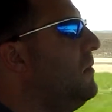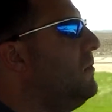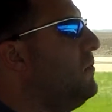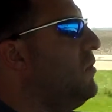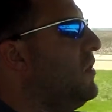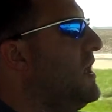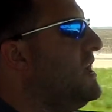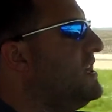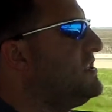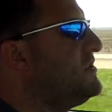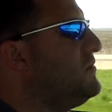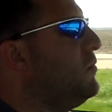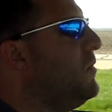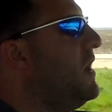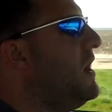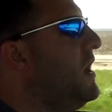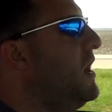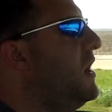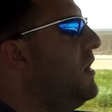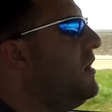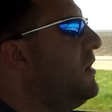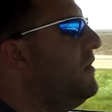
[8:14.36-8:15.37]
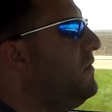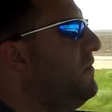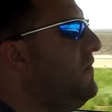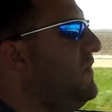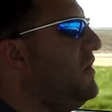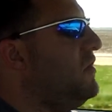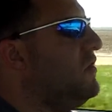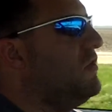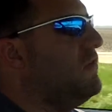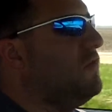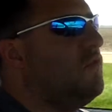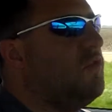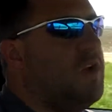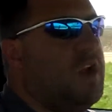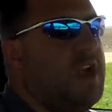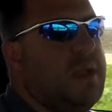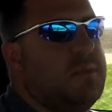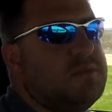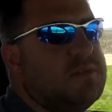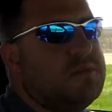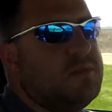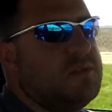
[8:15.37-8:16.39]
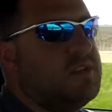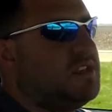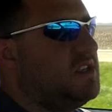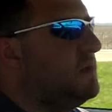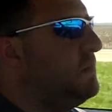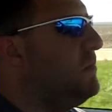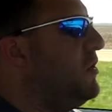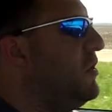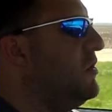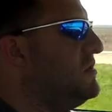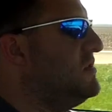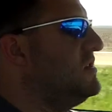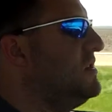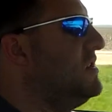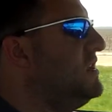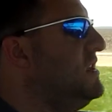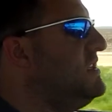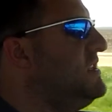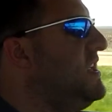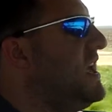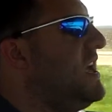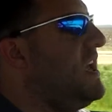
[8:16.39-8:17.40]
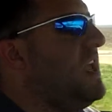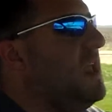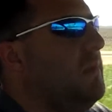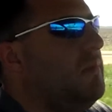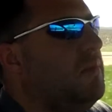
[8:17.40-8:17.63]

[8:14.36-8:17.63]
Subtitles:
place where Field of Dreams was supposedly taking